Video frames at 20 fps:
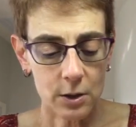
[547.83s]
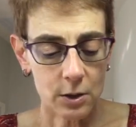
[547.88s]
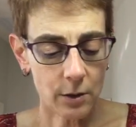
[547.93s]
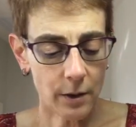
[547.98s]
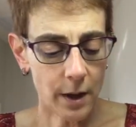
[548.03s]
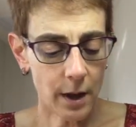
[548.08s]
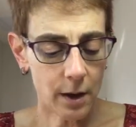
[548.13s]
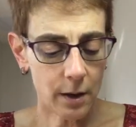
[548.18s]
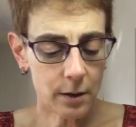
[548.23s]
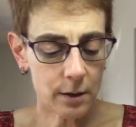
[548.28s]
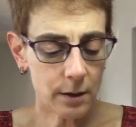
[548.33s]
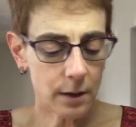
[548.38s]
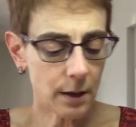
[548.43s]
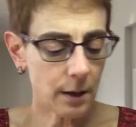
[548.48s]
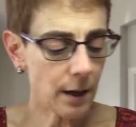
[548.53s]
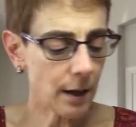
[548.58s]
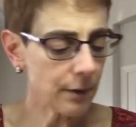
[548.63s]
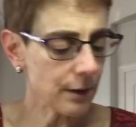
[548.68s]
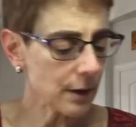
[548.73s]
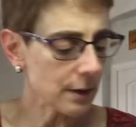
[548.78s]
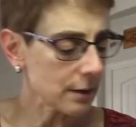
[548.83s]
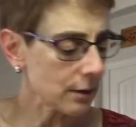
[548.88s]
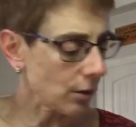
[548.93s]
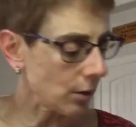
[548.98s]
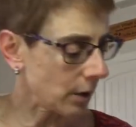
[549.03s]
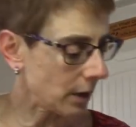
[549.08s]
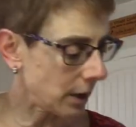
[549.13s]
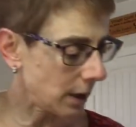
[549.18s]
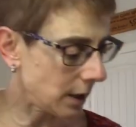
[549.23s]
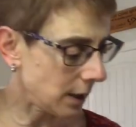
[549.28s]
So then they get these
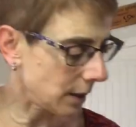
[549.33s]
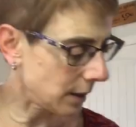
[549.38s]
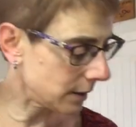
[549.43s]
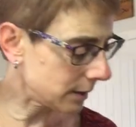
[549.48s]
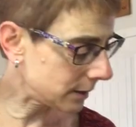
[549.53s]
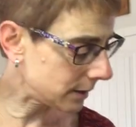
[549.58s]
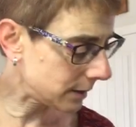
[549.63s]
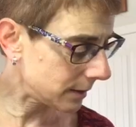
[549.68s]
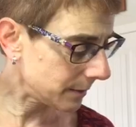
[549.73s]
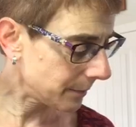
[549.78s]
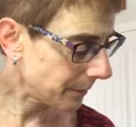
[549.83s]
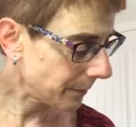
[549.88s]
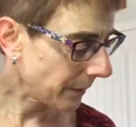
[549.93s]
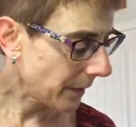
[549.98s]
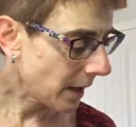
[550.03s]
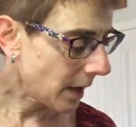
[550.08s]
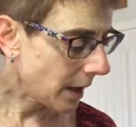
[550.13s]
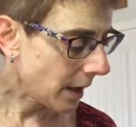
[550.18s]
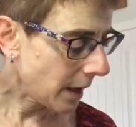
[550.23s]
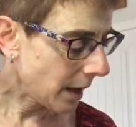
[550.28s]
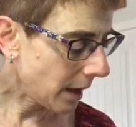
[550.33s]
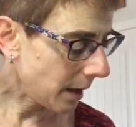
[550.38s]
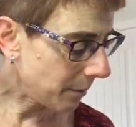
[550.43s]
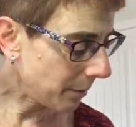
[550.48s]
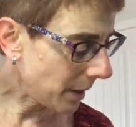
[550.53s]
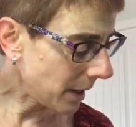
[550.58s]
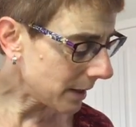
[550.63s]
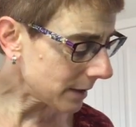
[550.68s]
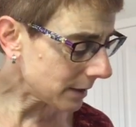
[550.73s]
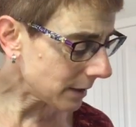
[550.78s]
little kits,
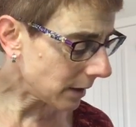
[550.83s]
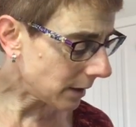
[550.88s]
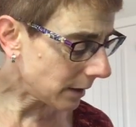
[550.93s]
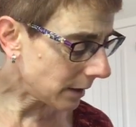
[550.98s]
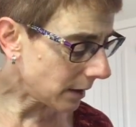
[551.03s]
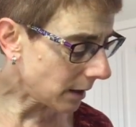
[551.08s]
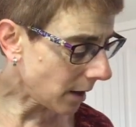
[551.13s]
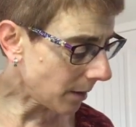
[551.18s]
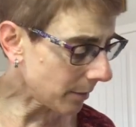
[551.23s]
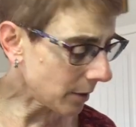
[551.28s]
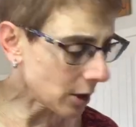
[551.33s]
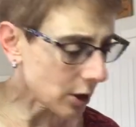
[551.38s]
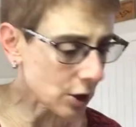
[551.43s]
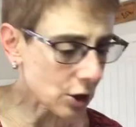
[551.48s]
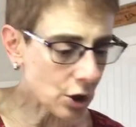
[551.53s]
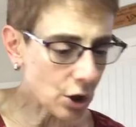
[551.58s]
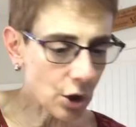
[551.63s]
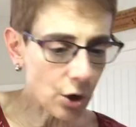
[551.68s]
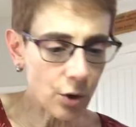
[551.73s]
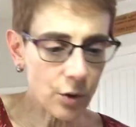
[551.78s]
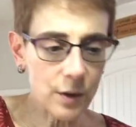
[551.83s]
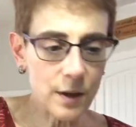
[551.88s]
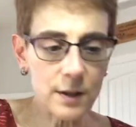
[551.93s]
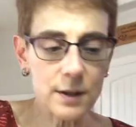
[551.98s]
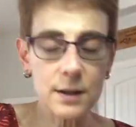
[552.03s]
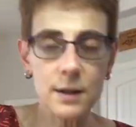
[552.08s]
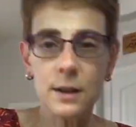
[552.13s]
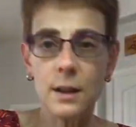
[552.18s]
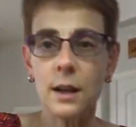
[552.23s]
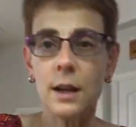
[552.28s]
and basically I'm going to turn
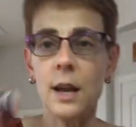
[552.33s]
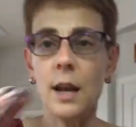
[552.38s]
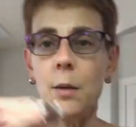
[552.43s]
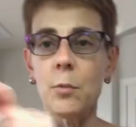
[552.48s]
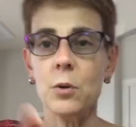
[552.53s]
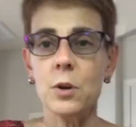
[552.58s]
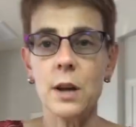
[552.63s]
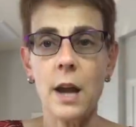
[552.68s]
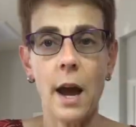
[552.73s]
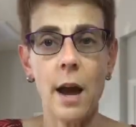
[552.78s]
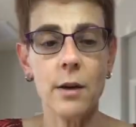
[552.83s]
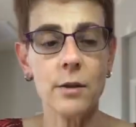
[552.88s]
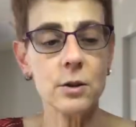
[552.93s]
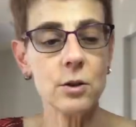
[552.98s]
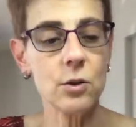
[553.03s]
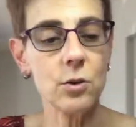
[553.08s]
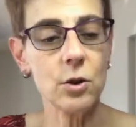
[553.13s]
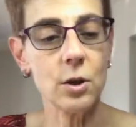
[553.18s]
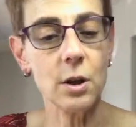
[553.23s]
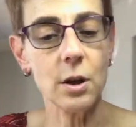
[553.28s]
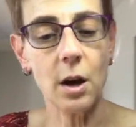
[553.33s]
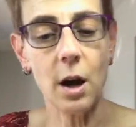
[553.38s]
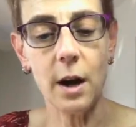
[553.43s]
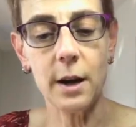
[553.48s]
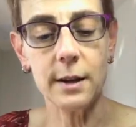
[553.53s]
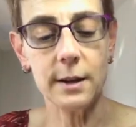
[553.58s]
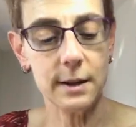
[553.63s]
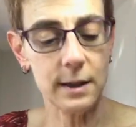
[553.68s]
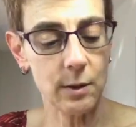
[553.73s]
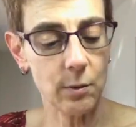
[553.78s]
the camera down so you can
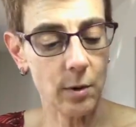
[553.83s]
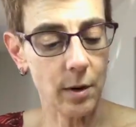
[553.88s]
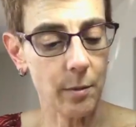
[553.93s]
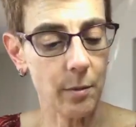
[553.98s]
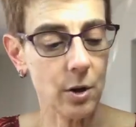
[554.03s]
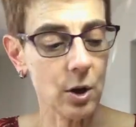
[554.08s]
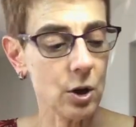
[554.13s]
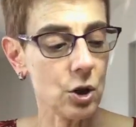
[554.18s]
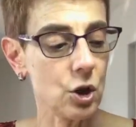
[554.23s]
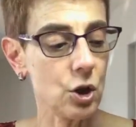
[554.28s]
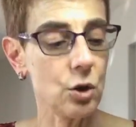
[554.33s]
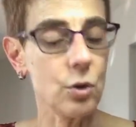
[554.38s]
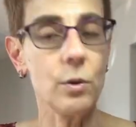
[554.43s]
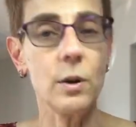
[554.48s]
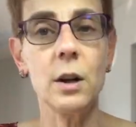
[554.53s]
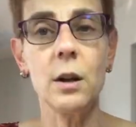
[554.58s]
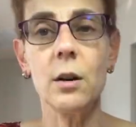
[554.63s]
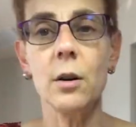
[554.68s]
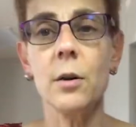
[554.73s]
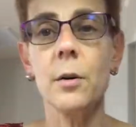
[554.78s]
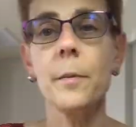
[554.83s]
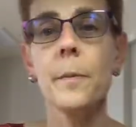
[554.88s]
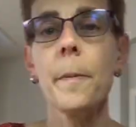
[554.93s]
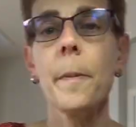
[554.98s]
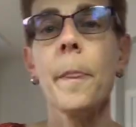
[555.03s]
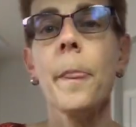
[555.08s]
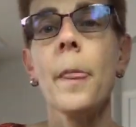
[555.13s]
kind of see what I'm going to do here.